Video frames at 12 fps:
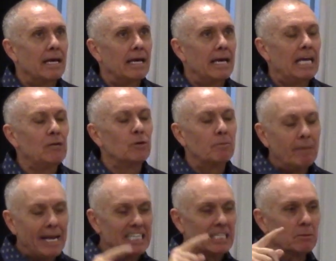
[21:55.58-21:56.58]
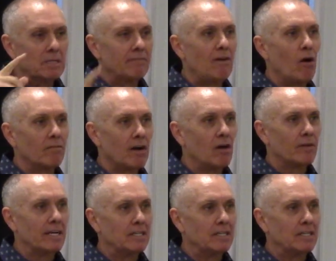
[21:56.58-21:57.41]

He repeats himself over and over.